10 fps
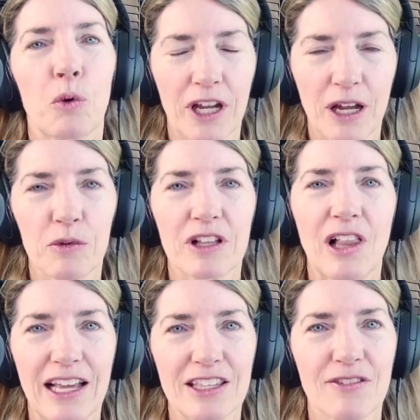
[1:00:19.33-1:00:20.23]
working with
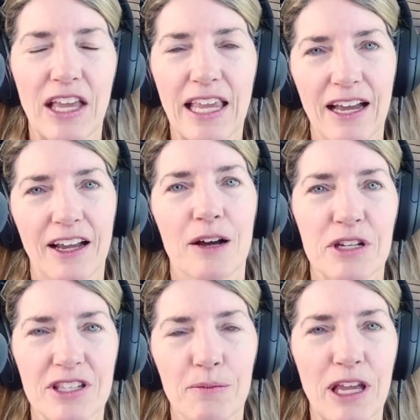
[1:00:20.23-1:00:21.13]
clients if they can't come to
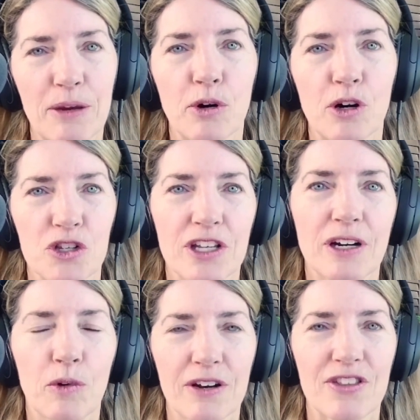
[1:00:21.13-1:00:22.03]
see me in person in
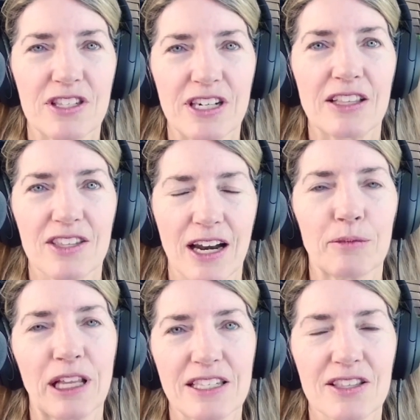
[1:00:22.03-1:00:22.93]
one of the states that I'm
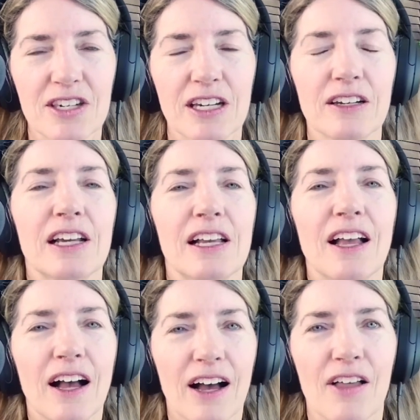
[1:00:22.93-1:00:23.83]
licensed in,
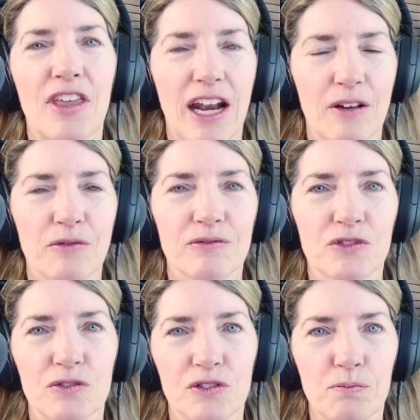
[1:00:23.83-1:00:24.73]
then I
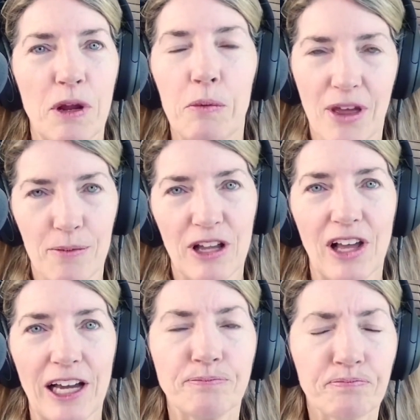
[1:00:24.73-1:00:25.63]
meet with them
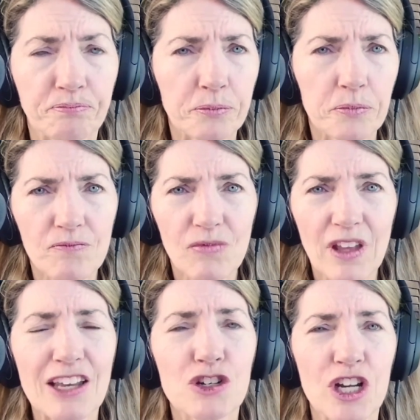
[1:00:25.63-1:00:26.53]
online.
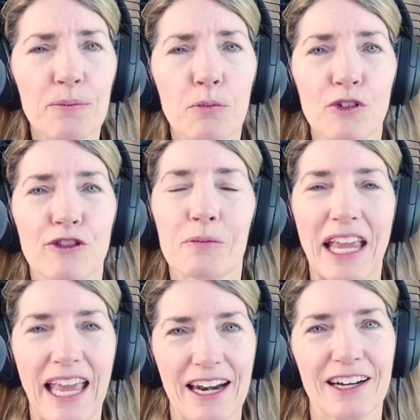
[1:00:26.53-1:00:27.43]
And she had moved from
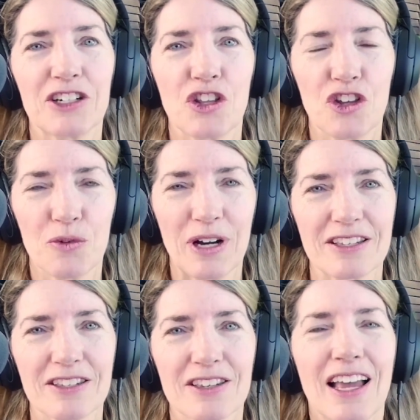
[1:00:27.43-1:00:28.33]
Canada to the
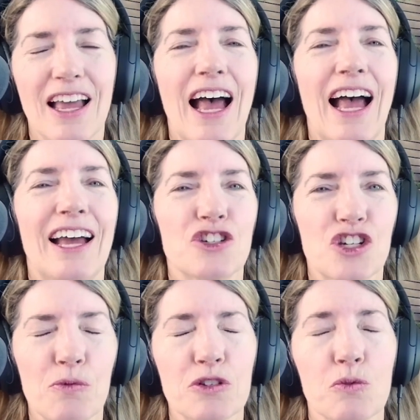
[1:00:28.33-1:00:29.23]
US, and she
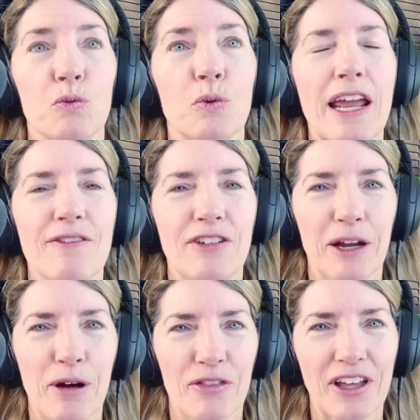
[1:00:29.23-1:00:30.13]
was raving
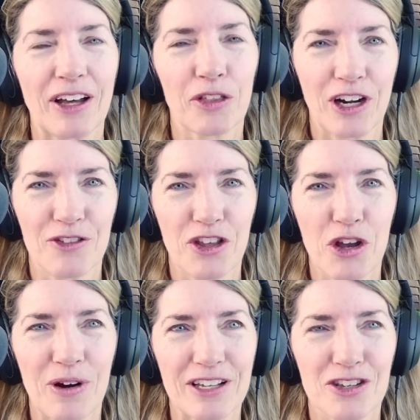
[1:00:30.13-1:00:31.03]
about the healthcare in the
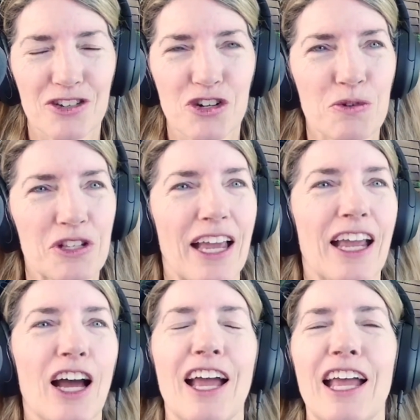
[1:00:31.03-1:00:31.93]
US. She was like,
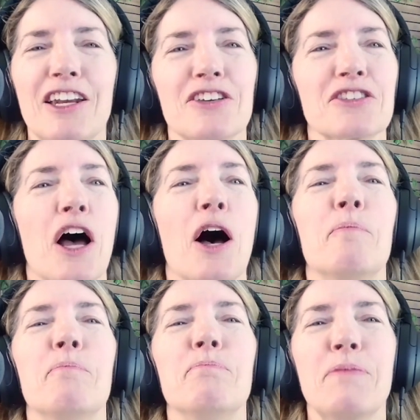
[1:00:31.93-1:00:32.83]
it is
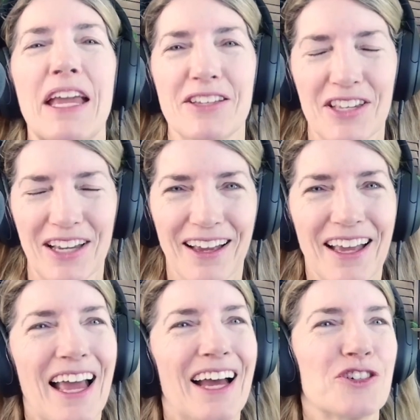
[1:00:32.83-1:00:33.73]
amazing.
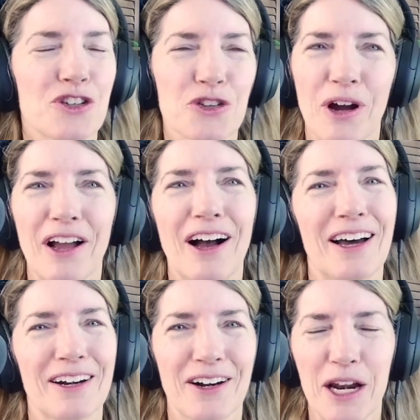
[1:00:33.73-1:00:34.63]
And she was going
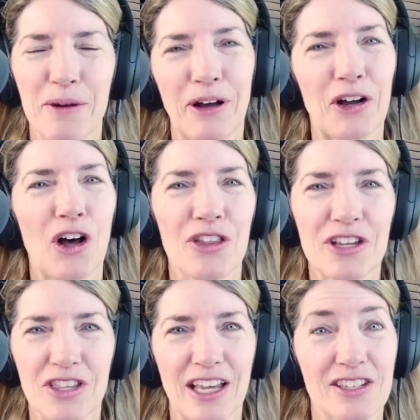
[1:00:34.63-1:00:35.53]
on and on about all
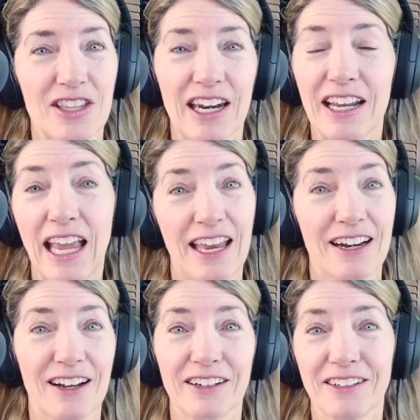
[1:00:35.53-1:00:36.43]
these things that in
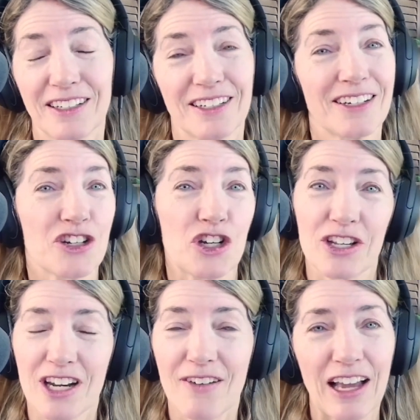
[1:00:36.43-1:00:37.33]
Canada she
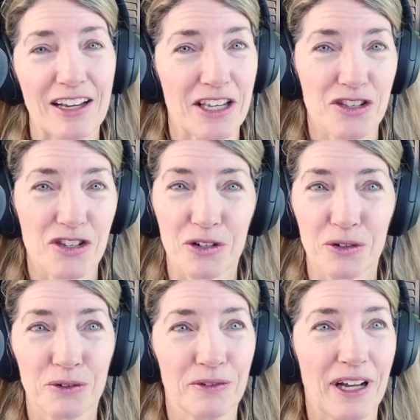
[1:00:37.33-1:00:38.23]
doesn't have access
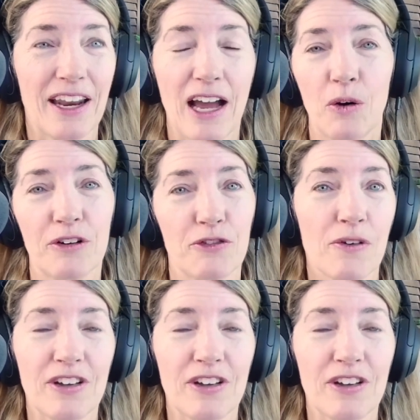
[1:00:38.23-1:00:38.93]
to, and how if you have